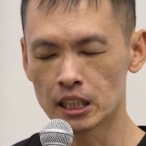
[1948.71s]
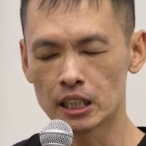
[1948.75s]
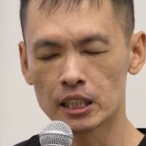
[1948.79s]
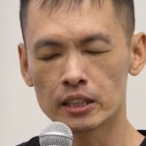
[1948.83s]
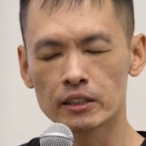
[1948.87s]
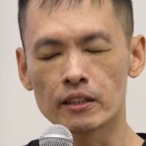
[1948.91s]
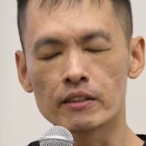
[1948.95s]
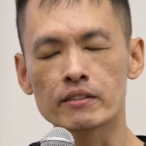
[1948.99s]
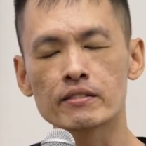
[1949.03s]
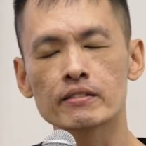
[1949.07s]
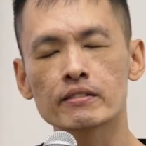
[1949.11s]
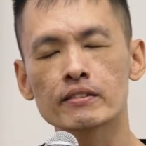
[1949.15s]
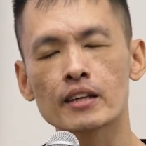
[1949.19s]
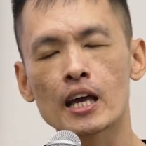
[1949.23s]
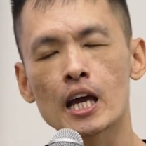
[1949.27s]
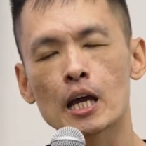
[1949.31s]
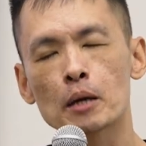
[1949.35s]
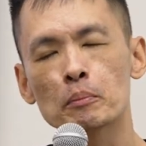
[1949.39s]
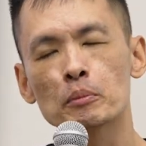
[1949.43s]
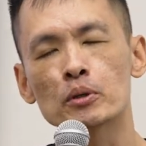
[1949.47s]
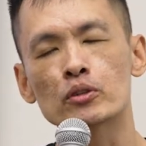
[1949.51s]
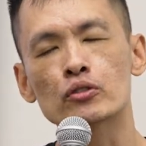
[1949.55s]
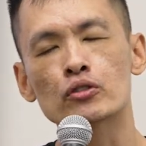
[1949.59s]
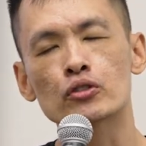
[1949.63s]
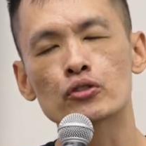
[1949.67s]
The
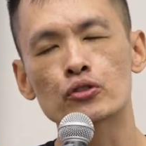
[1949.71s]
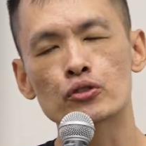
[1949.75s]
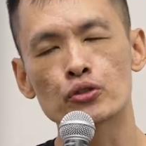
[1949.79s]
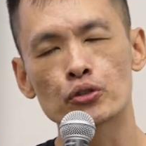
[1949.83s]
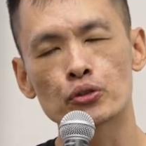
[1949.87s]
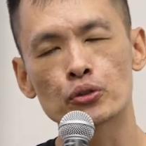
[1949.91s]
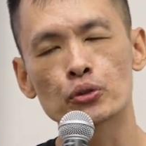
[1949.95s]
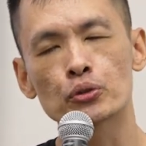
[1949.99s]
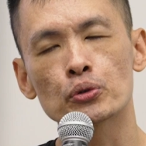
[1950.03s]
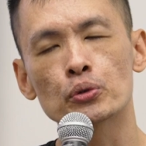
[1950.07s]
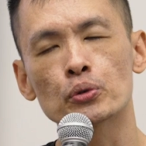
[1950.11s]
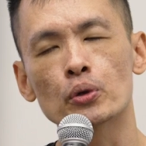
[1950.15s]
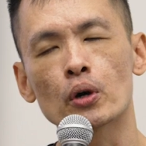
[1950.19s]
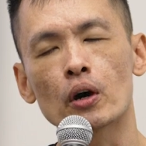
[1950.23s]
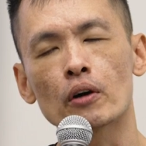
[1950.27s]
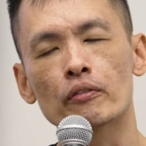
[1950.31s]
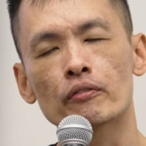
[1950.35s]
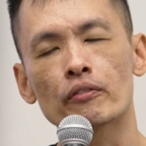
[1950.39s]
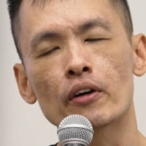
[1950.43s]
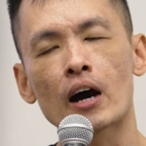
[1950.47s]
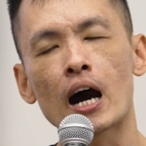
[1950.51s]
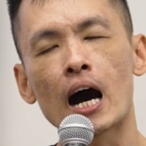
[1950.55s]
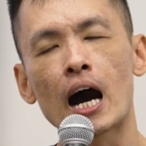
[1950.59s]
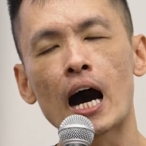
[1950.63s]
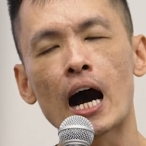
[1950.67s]
same is true of
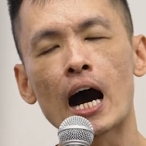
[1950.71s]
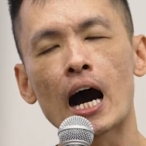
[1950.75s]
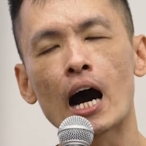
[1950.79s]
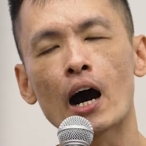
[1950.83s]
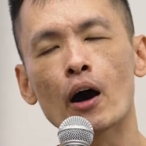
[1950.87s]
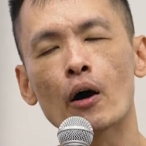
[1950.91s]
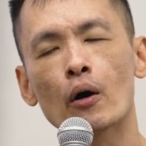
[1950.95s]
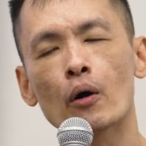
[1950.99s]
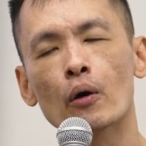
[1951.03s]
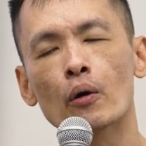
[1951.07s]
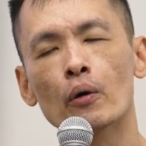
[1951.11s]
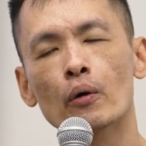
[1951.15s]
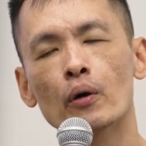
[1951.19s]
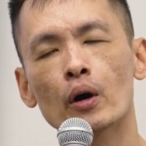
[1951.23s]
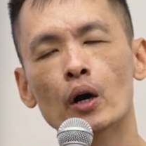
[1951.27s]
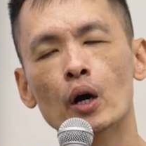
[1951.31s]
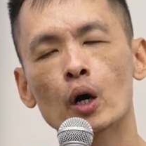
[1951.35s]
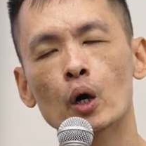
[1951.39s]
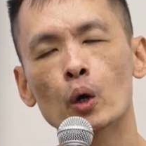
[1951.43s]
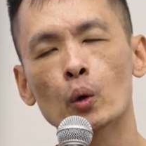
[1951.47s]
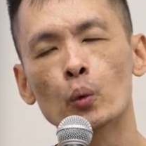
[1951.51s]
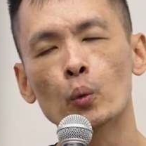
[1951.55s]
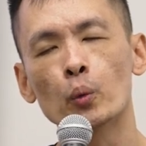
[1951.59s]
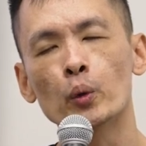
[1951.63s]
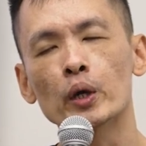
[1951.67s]
how
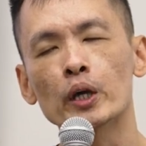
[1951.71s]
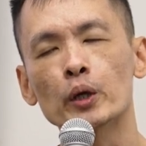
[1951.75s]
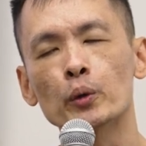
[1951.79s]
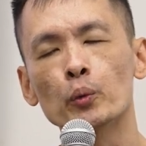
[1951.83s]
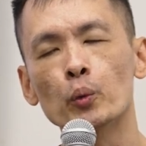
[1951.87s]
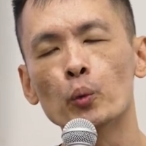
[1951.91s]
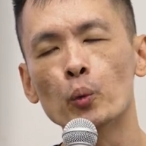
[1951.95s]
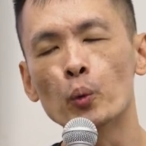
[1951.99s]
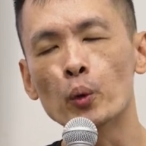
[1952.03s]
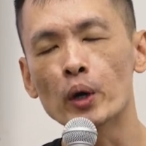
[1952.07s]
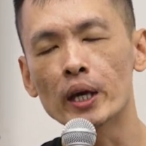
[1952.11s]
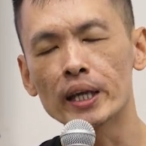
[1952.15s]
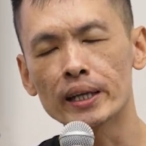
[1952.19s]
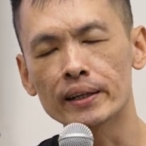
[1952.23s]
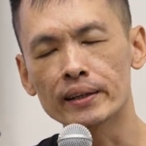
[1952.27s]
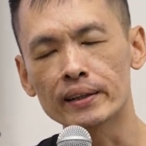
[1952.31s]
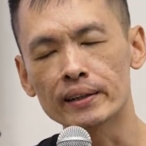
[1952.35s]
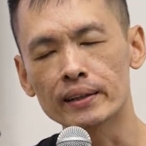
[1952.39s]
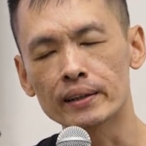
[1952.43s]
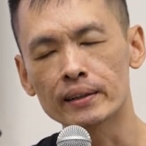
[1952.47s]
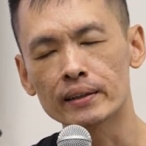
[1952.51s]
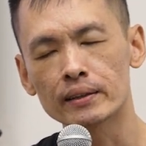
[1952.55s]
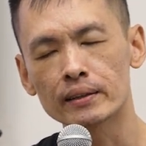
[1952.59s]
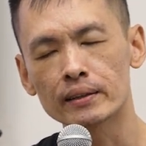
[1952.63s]
we win.